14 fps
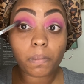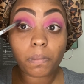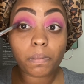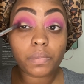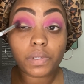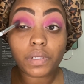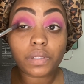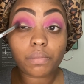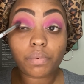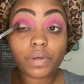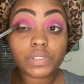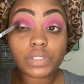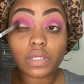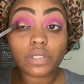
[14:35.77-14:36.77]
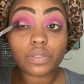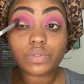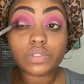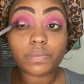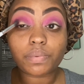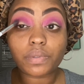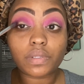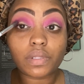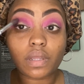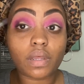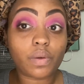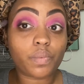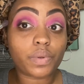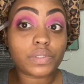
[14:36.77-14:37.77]
blending brush I used to put
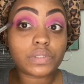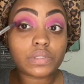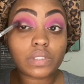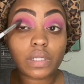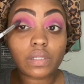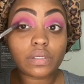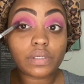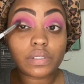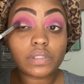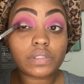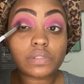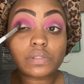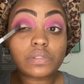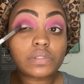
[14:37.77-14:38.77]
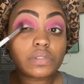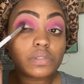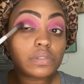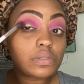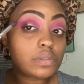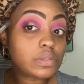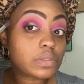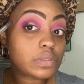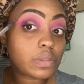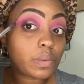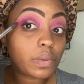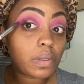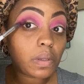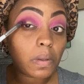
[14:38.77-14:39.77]
that original color in just so
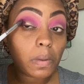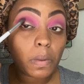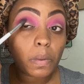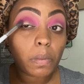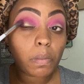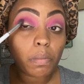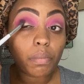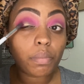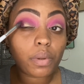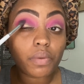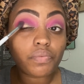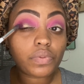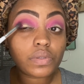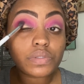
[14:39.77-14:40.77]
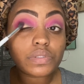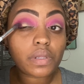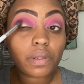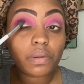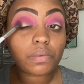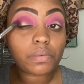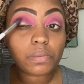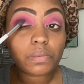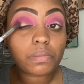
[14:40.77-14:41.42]
we can buff this out.